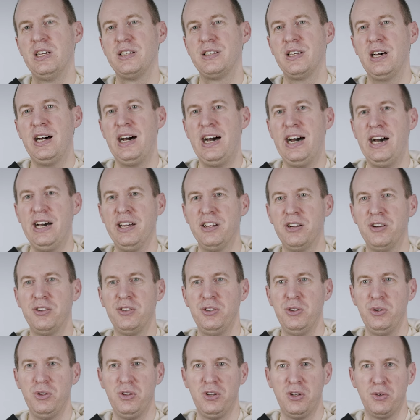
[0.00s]
to higher
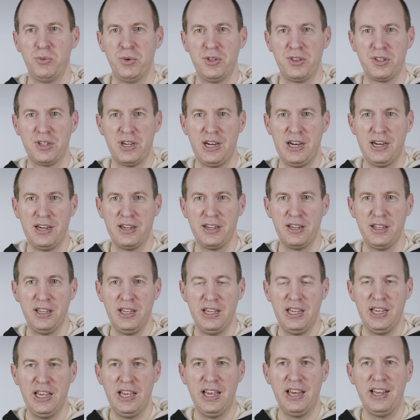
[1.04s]
union with God
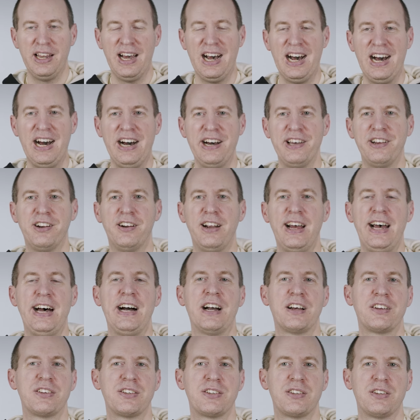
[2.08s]
and higher
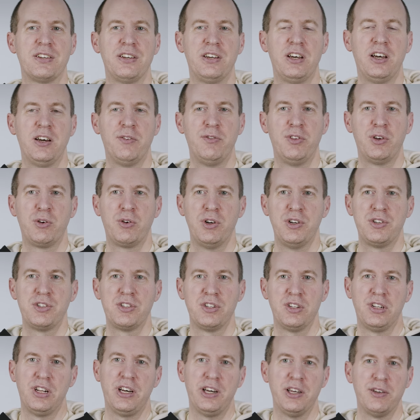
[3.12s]
acts of the
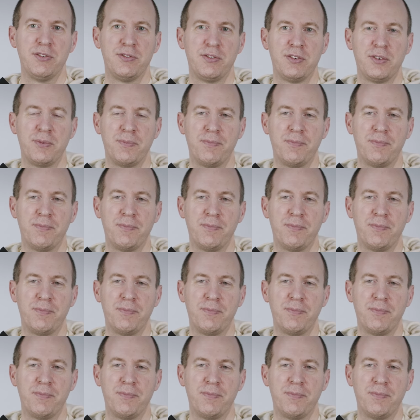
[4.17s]
Christian life.